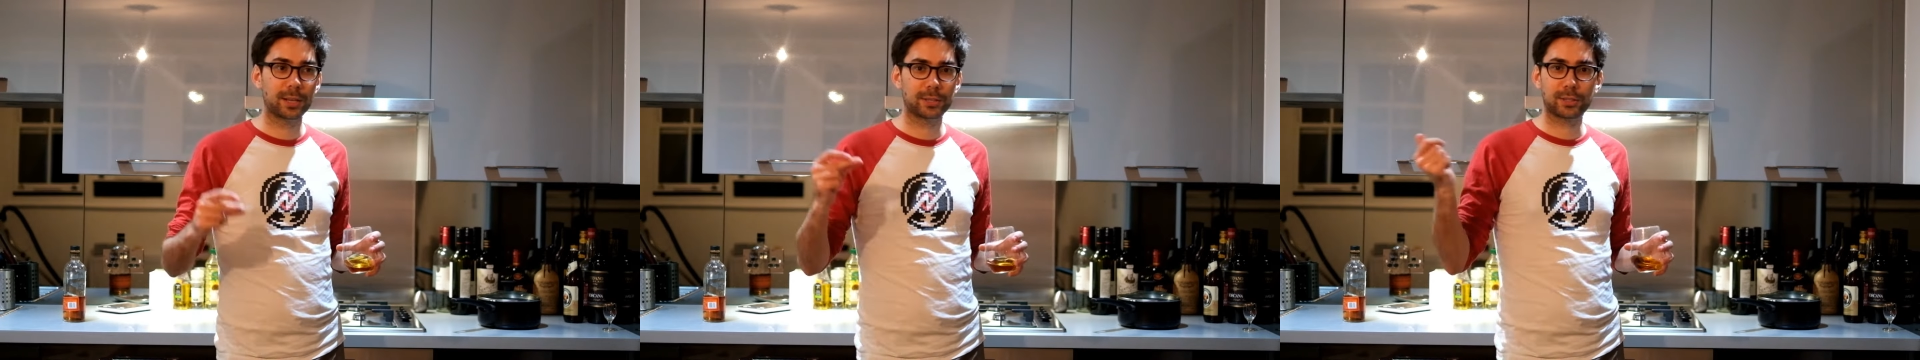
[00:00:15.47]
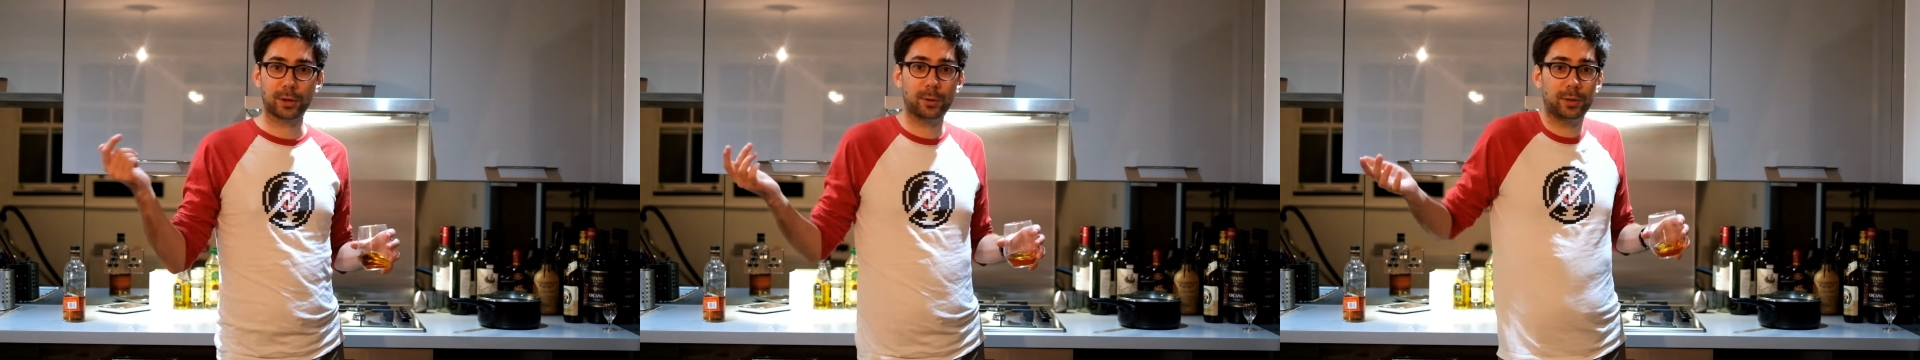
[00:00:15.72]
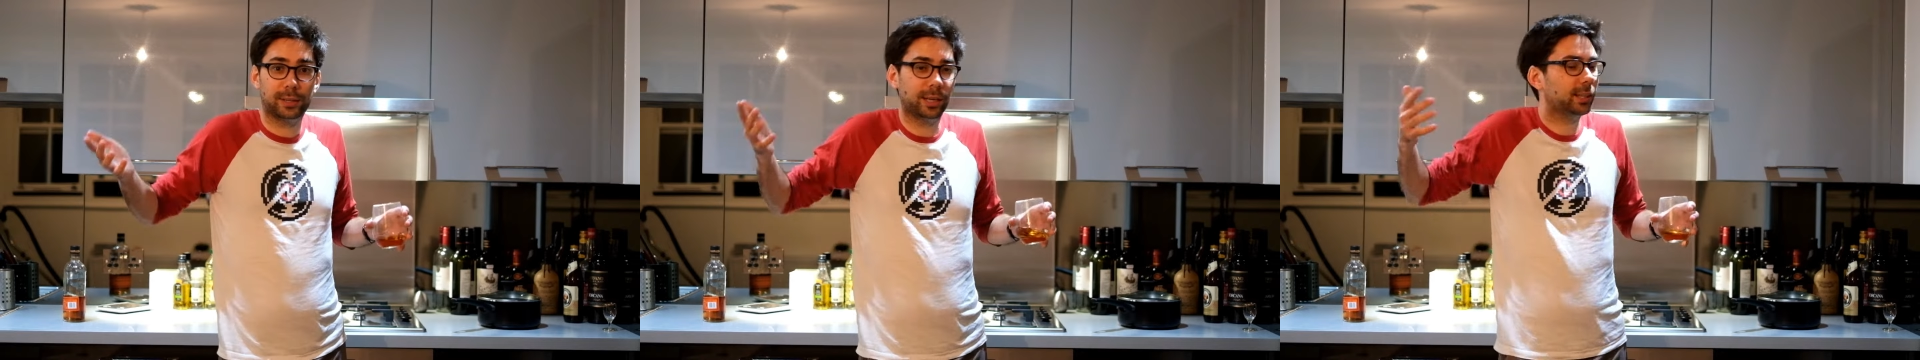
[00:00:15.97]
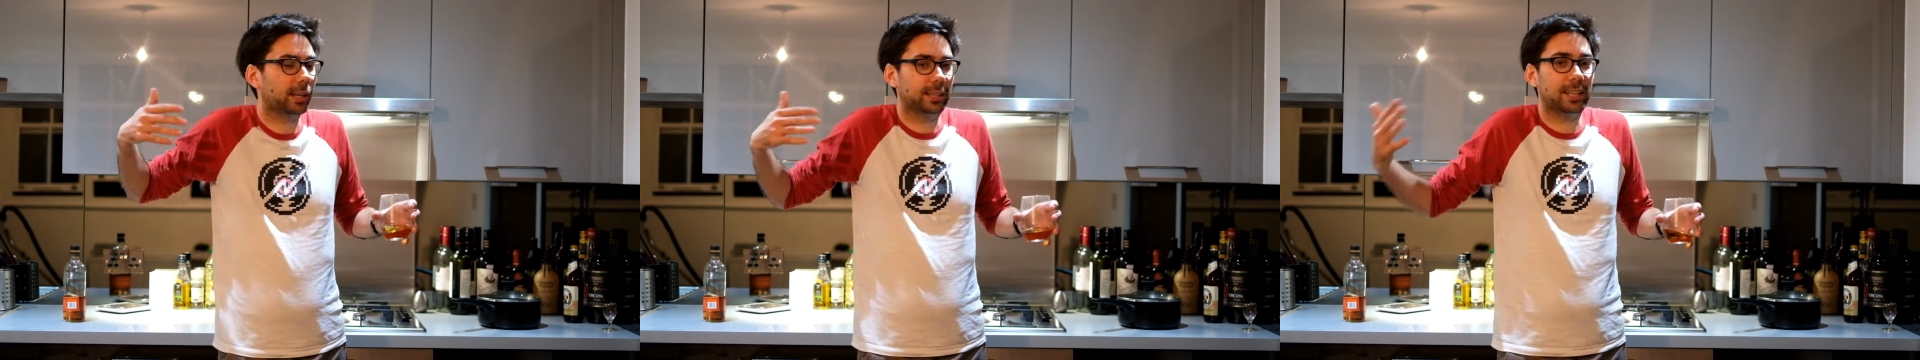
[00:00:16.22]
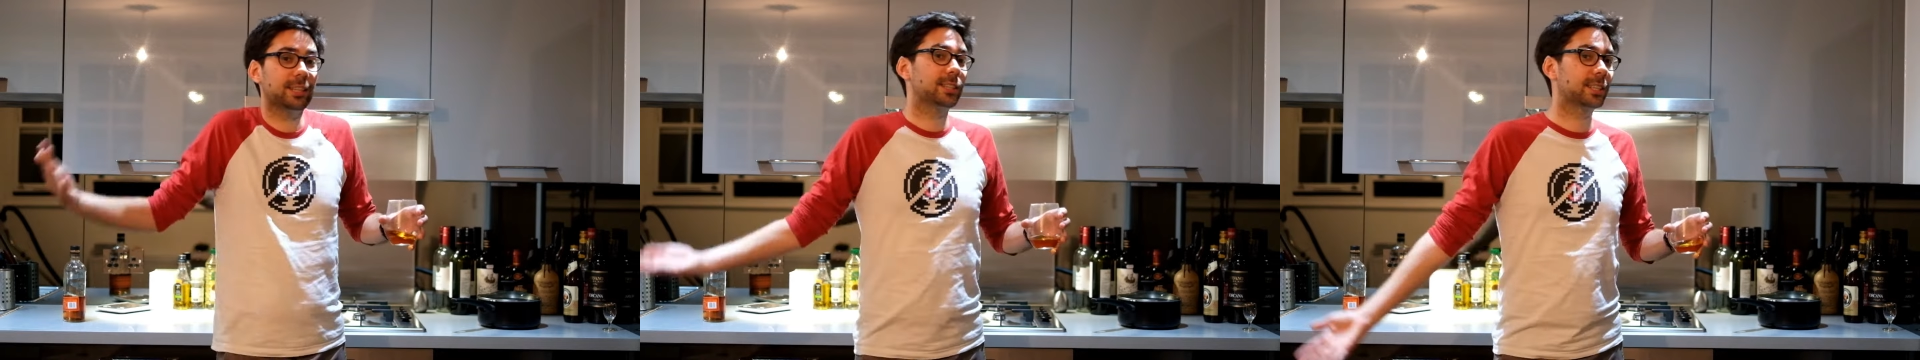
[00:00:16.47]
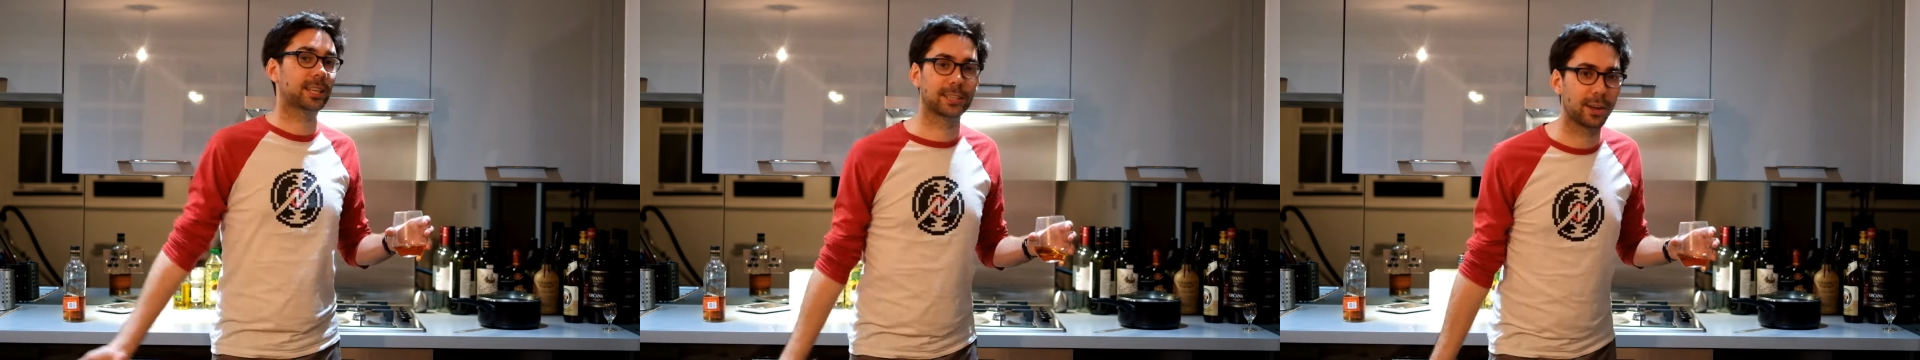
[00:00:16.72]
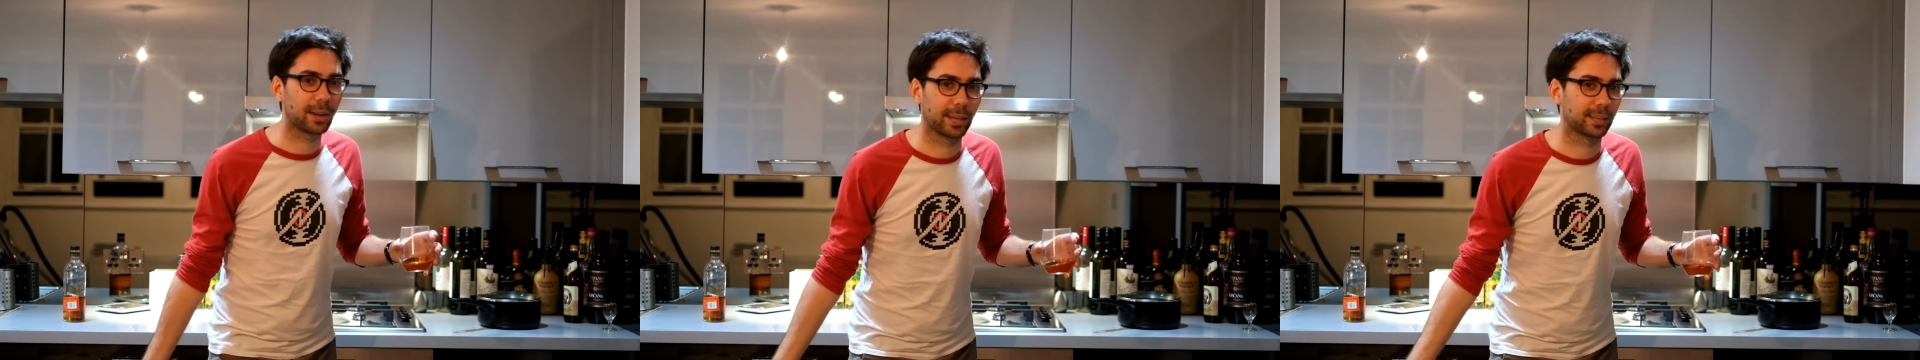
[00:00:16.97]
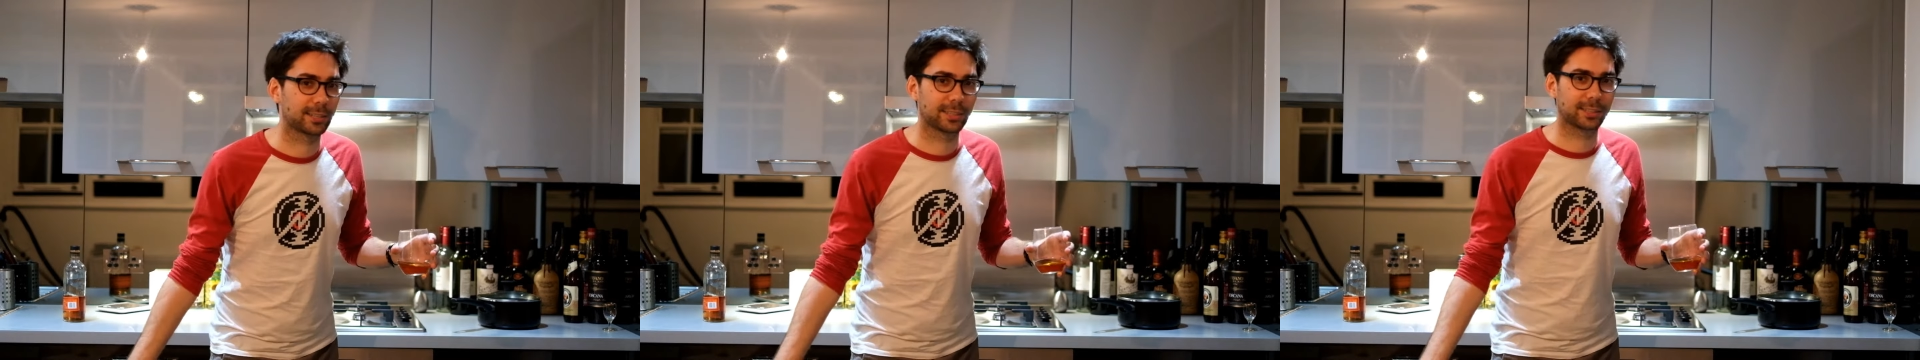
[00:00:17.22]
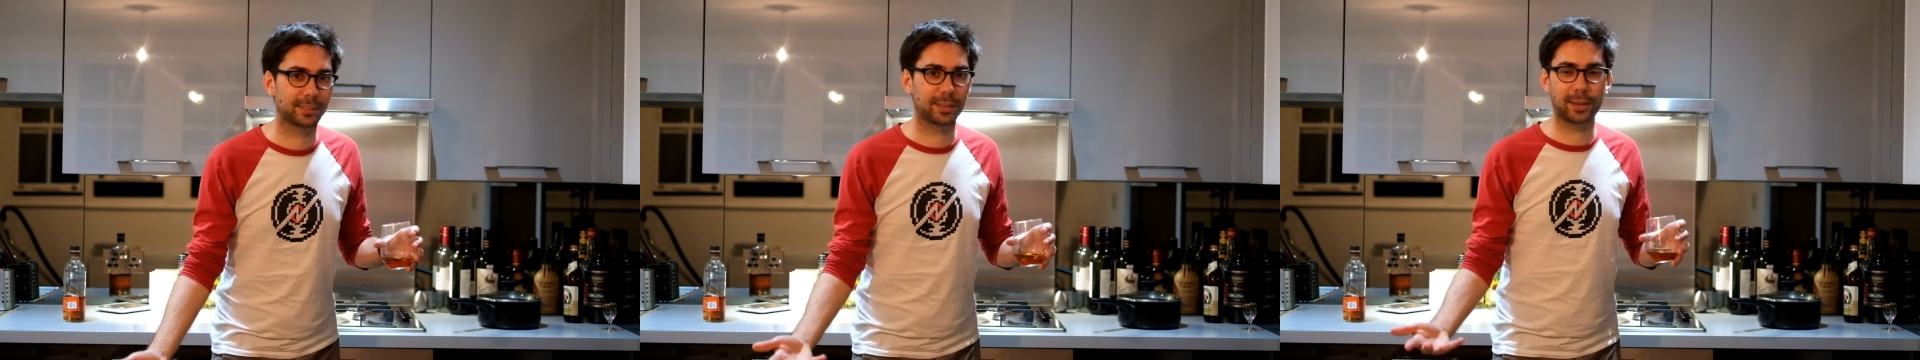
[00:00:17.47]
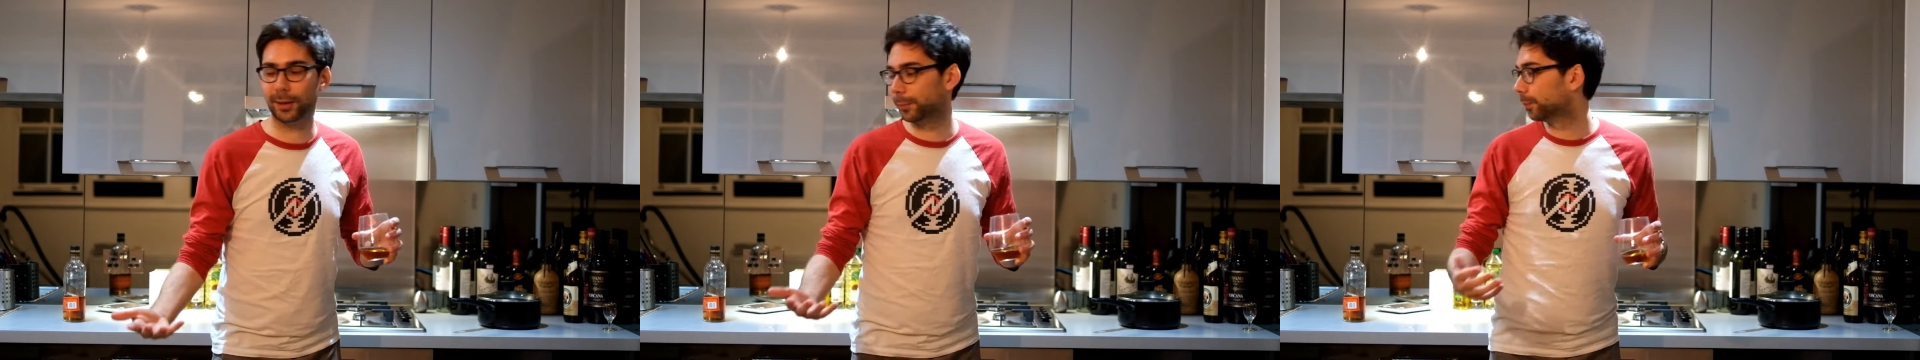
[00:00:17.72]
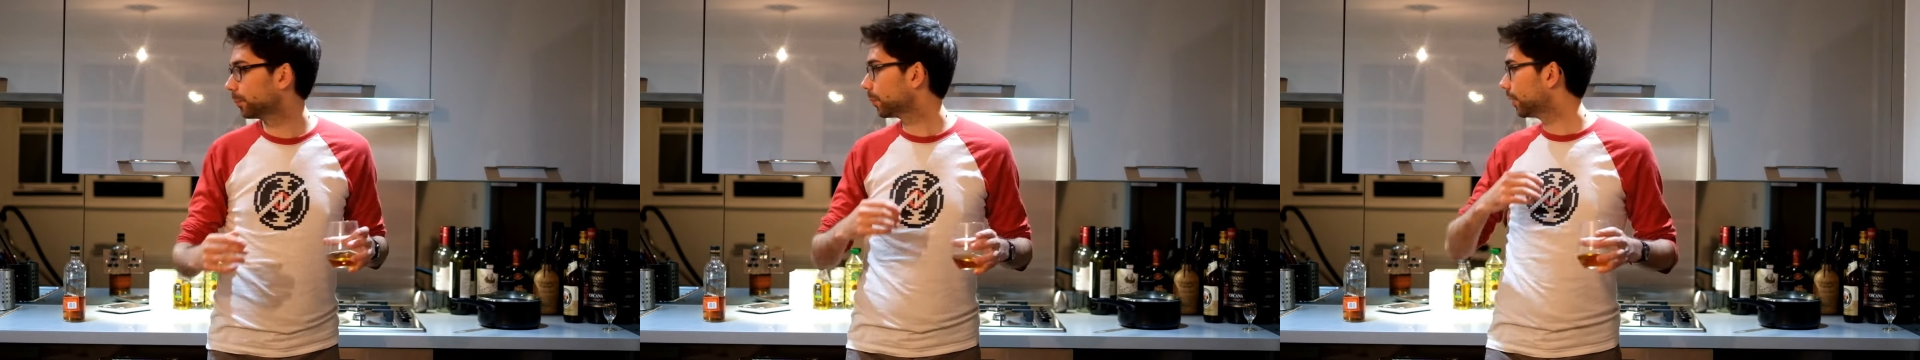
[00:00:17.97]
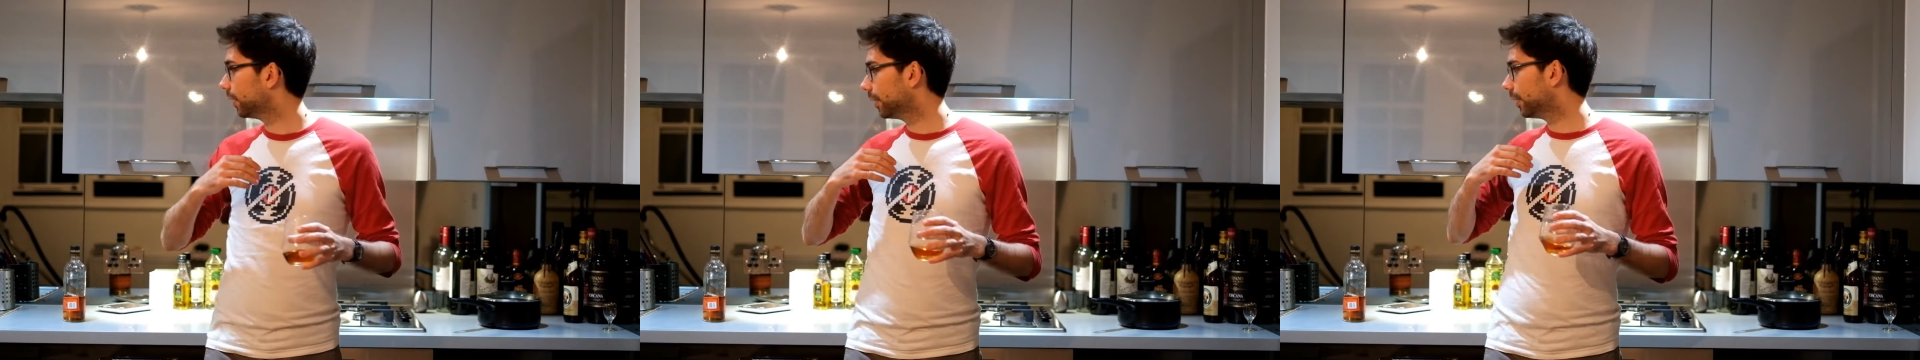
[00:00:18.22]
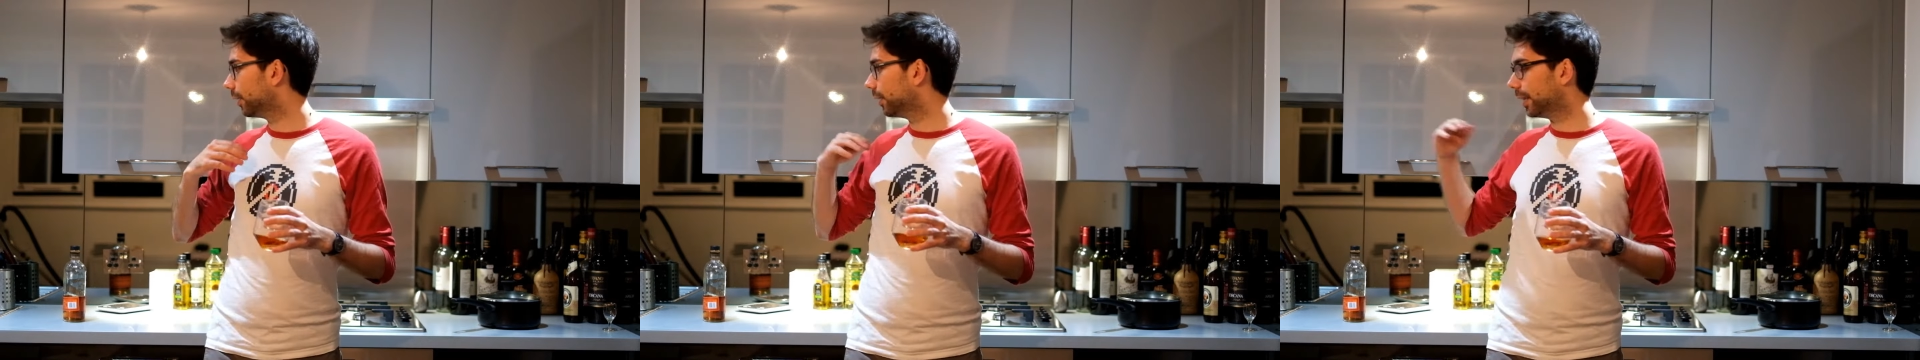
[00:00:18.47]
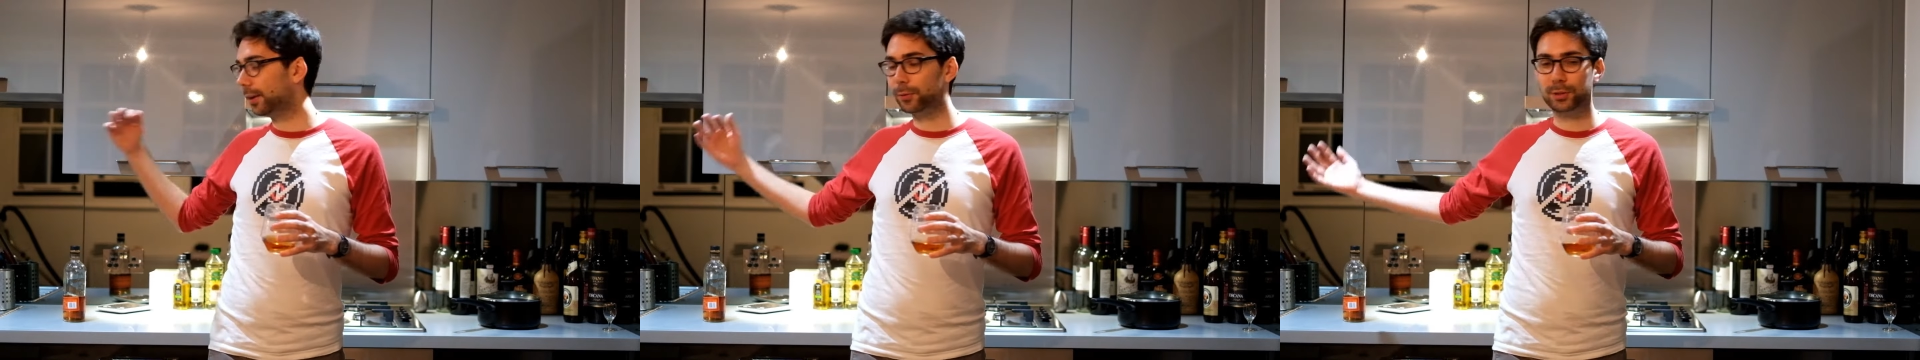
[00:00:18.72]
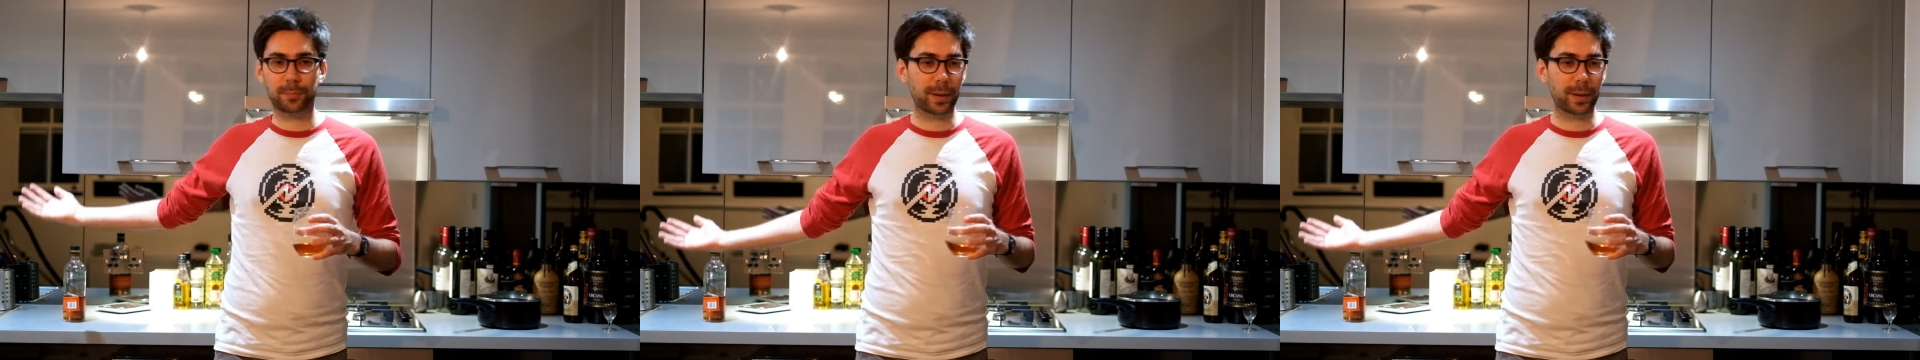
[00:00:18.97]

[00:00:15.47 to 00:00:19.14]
so, okay, oh let's just get started. Um, here is your